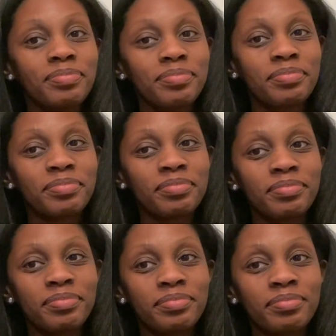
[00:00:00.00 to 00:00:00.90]

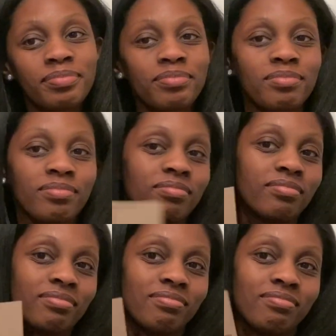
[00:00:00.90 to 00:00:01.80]

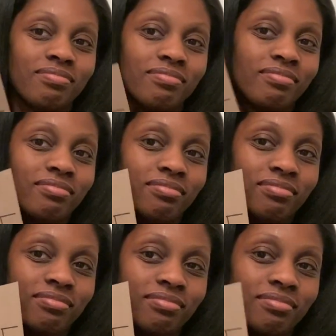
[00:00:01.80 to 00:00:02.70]

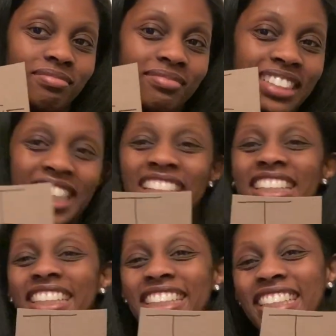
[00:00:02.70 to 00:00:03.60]

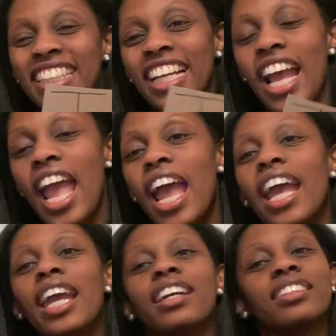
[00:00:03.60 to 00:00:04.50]

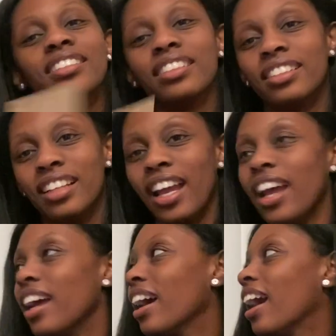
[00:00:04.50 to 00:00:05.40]

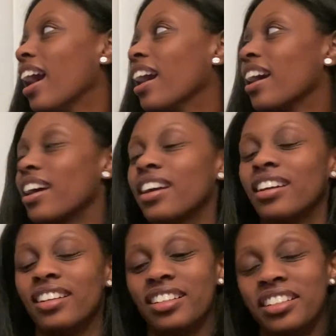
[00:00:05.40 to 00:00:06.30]

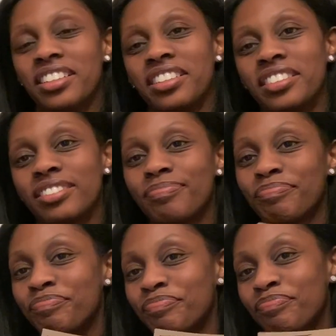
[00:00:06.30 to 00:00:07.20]

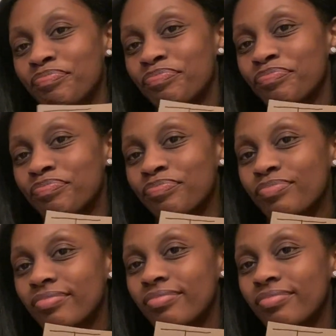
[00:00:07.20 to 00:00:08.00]
No words are spoken by the person on screen.